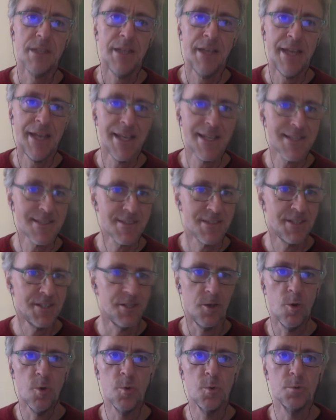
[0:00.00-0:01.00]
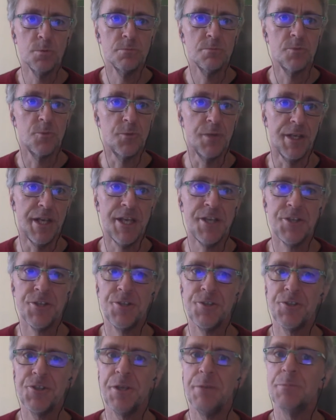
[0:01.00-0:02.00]
as in all
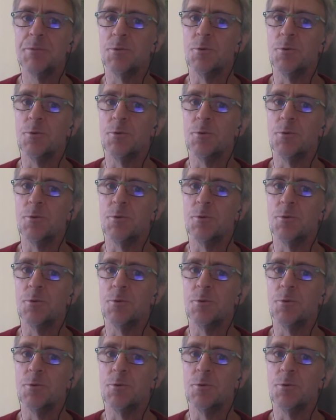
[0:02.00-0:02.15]
relationships